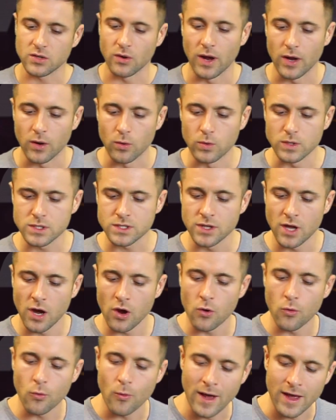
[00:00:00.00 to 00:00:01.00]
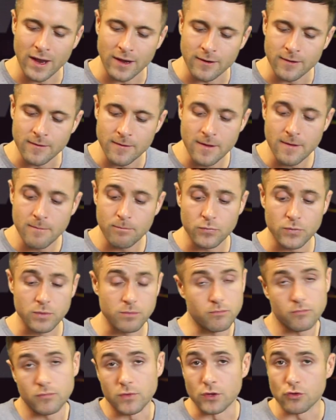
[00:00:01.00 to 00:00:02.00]
So I always know when
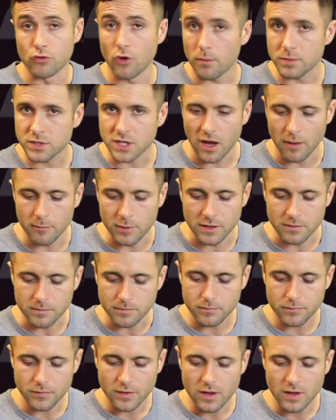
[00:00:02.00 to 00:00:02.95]
the drop's coming.